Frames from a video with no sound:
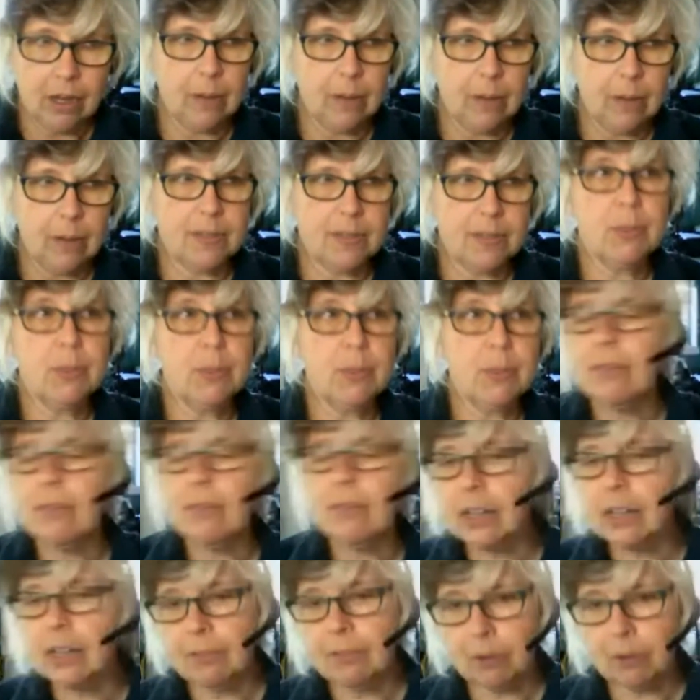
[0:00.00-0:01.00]

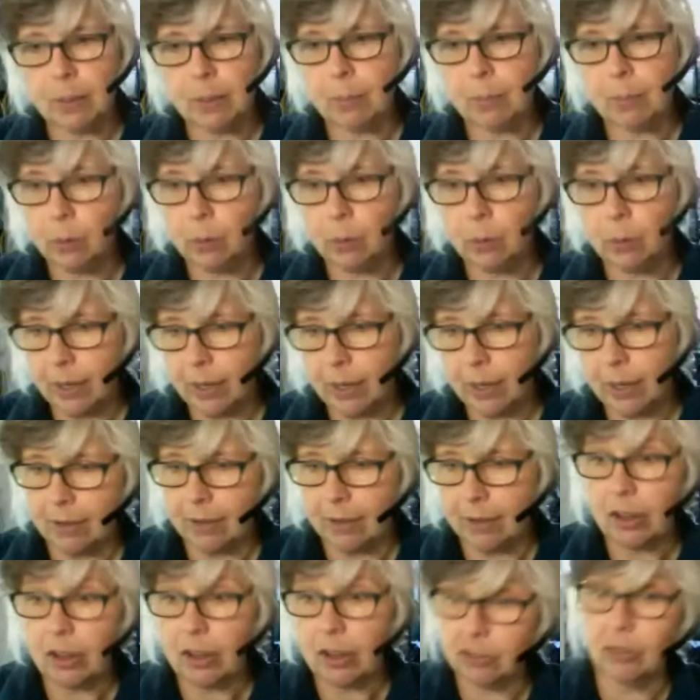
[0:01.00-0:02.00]
specifically for people who have
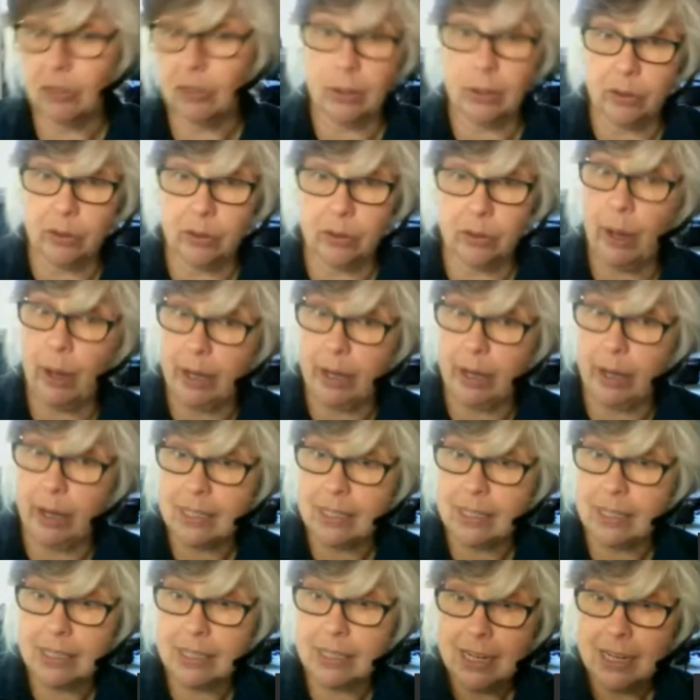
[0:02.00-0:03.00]

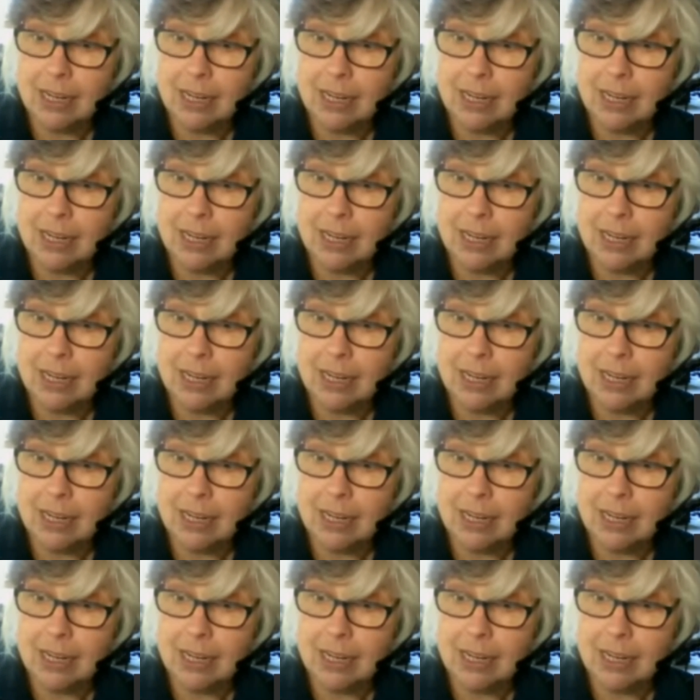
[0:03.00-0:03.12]
osteoarthritis.